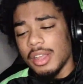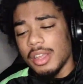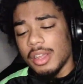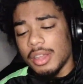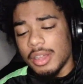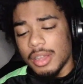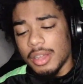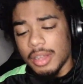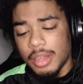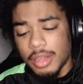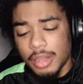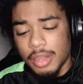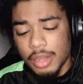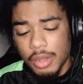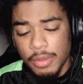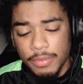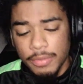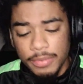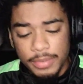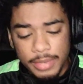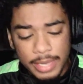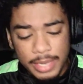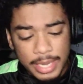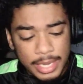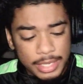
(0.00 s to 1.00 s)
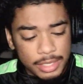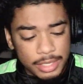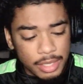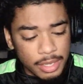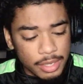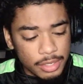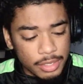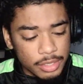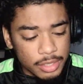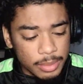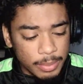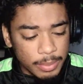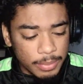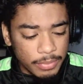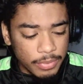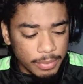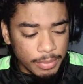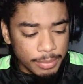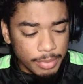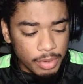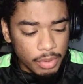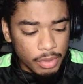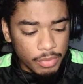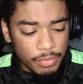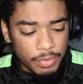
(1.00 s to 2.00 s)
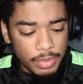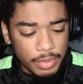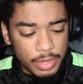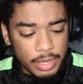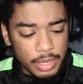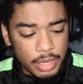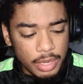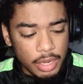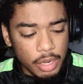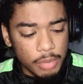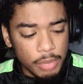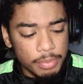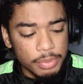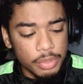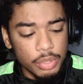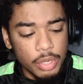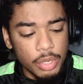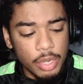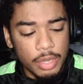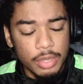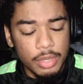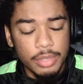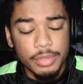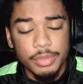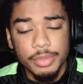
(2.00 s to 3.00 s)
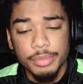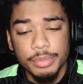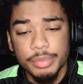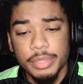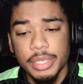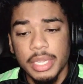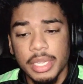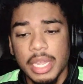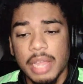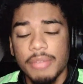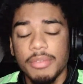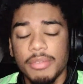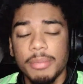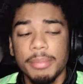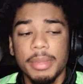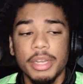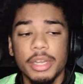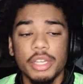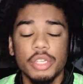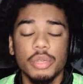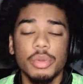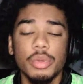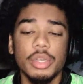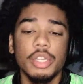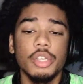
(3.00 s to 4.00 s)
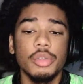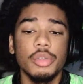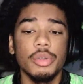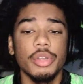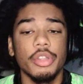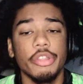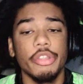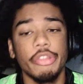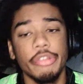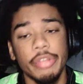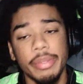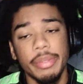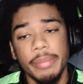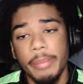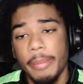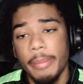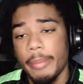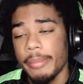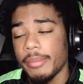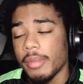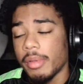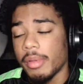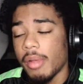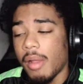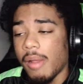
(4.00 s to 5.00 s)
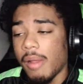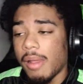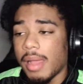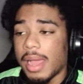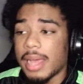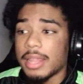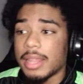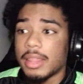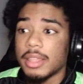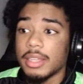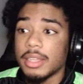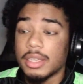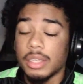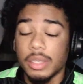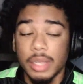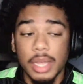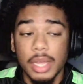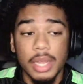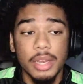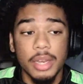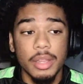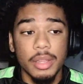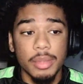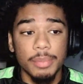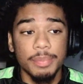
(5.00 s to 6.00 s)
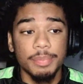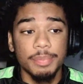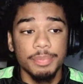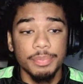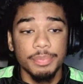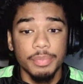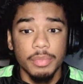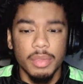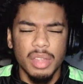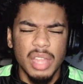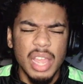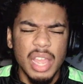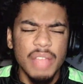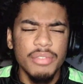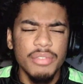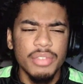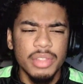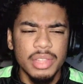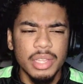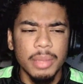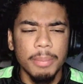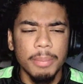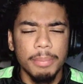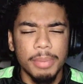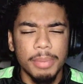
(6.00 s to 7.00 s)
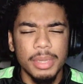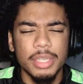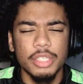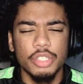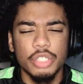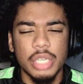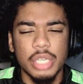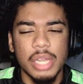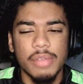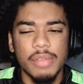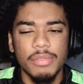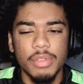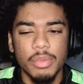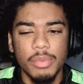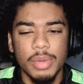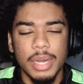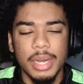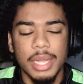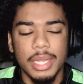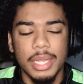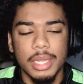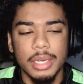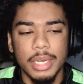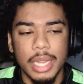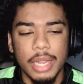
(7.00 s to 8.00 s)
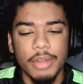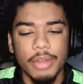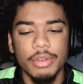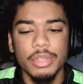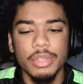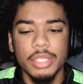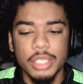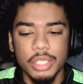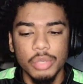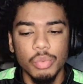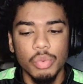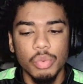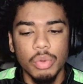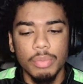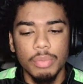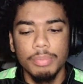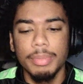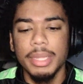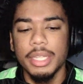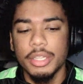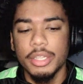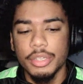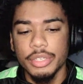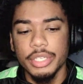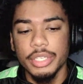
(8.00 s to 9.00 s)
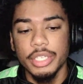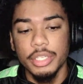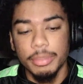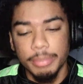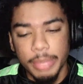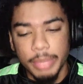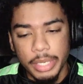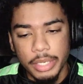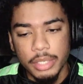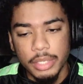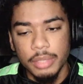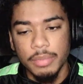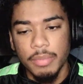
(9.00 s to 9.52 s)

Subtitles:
Hopefully you guys learned something from it. Hopefully it helps you out. You know what I'm saying? Have a better 2023. I think a lot of them, everything but the traveling one, I can guarantee will make your year better.